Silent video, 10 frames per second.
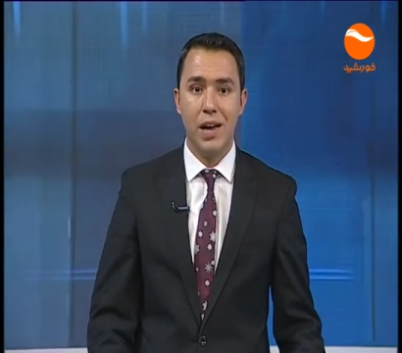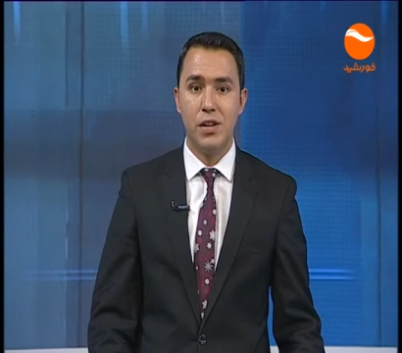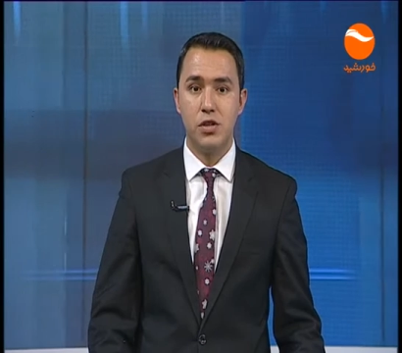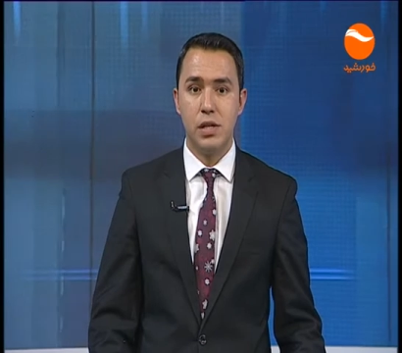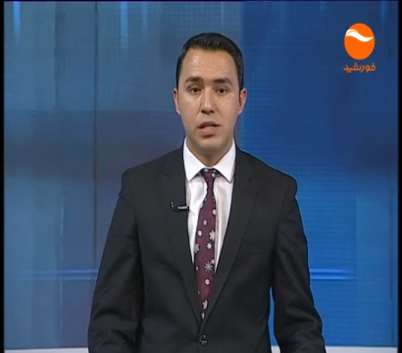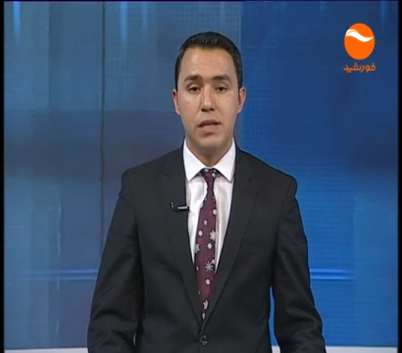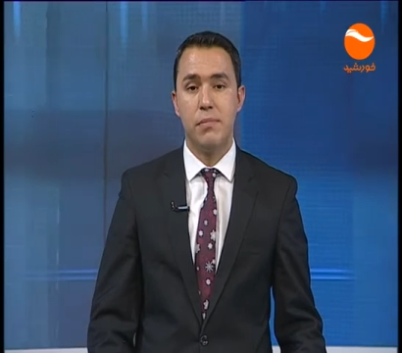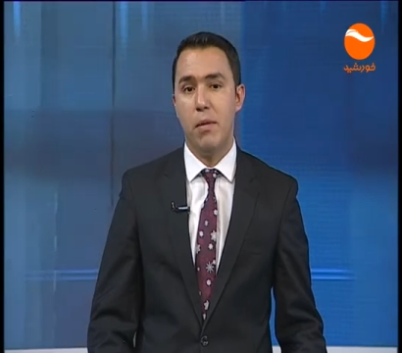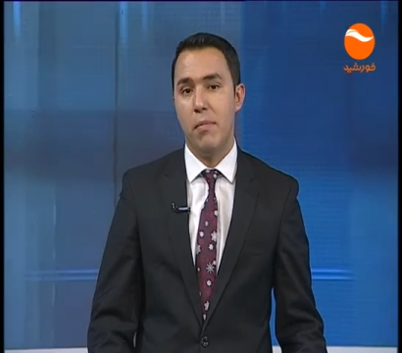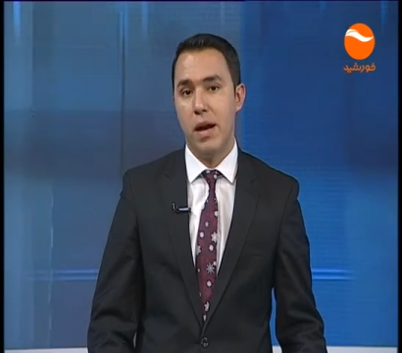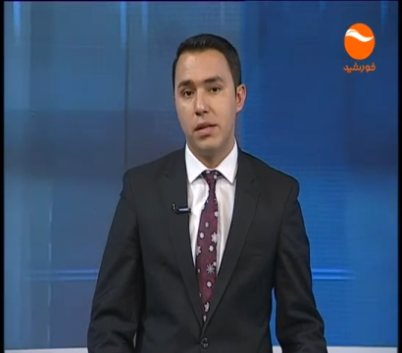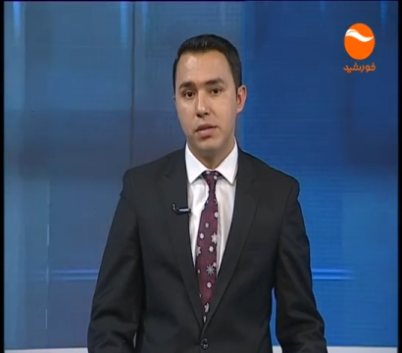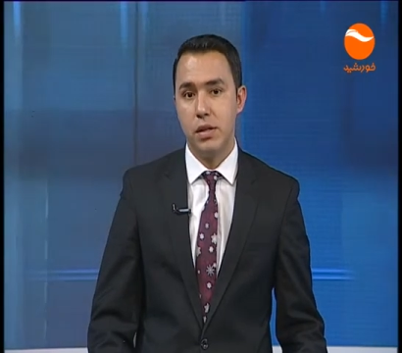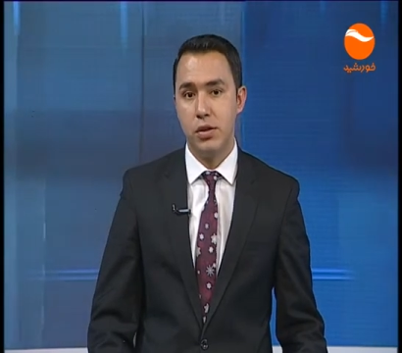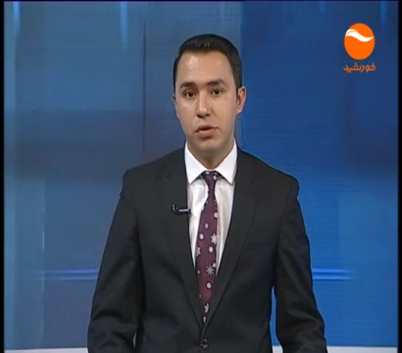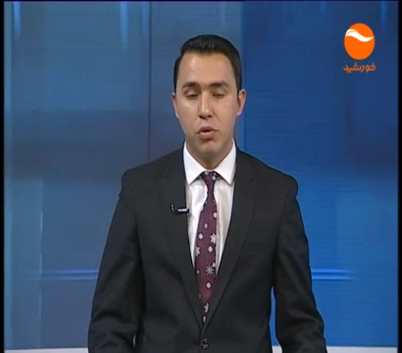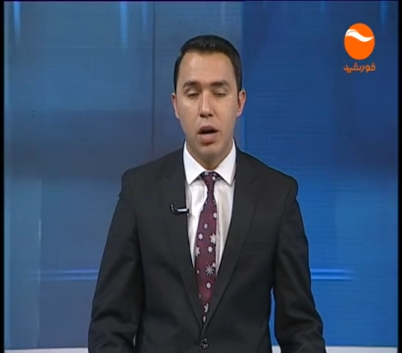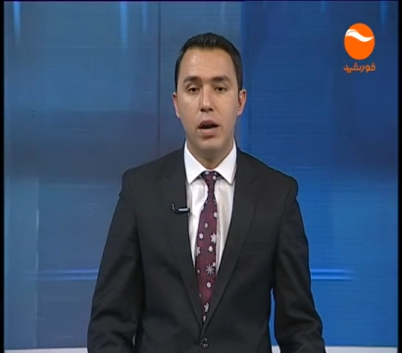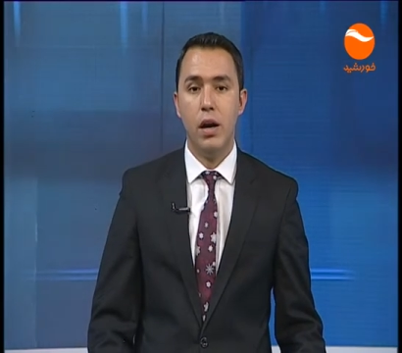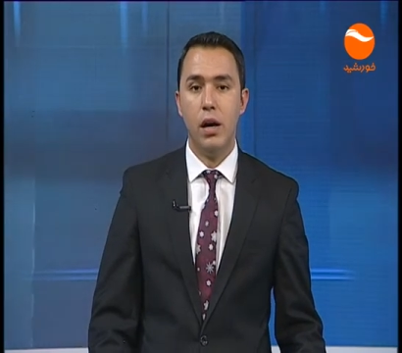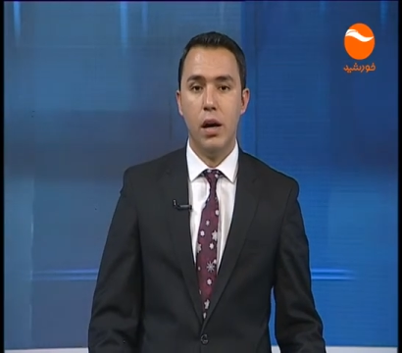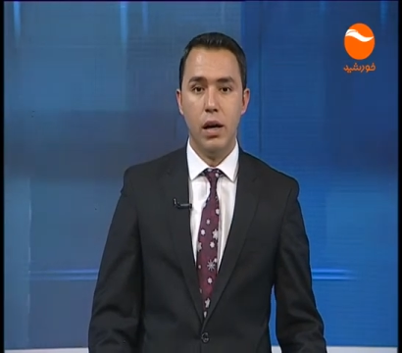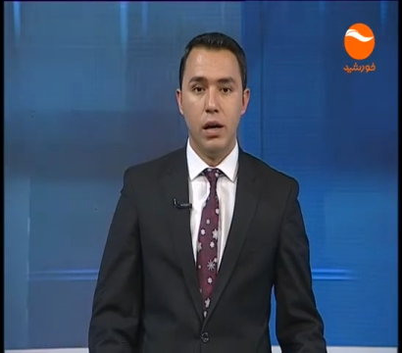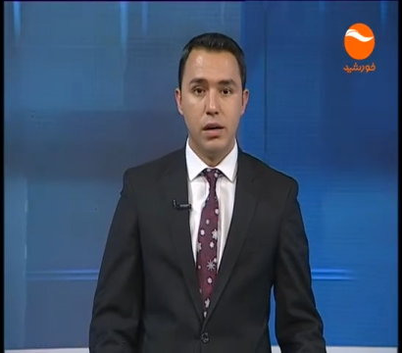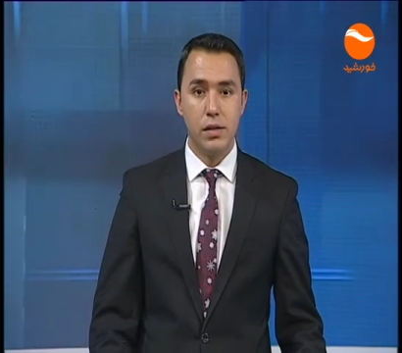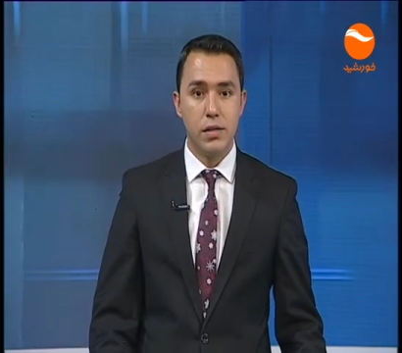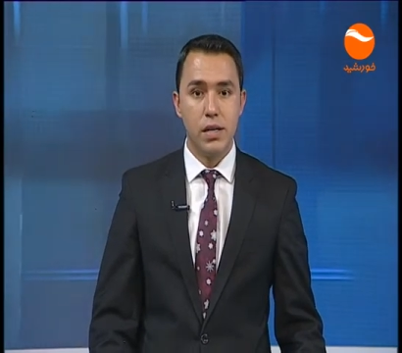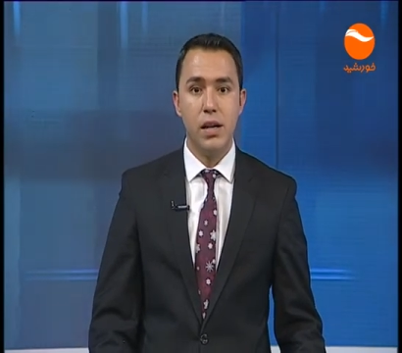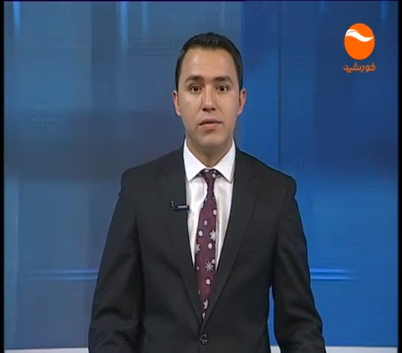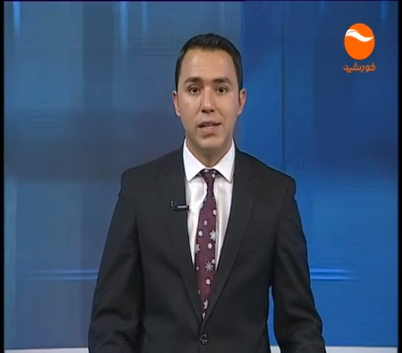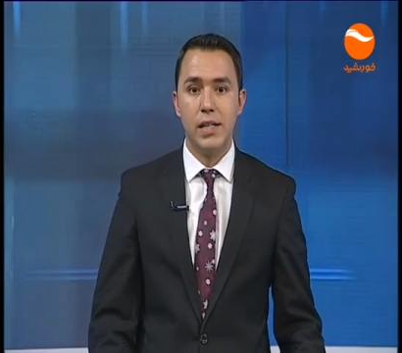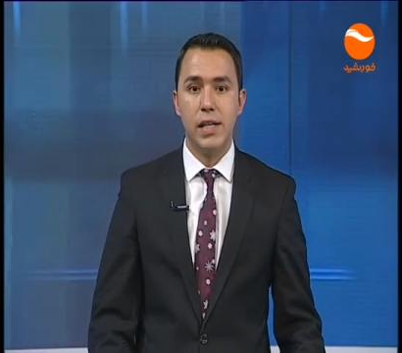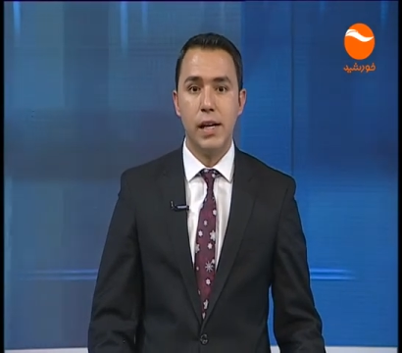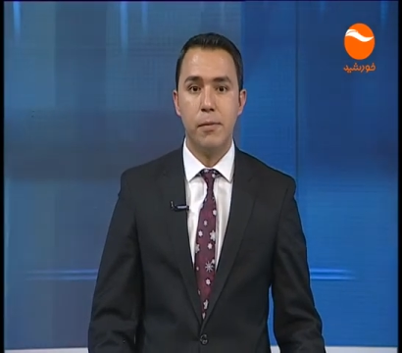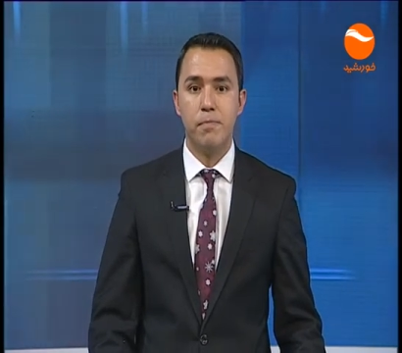initial diplomacy to try and save the deal.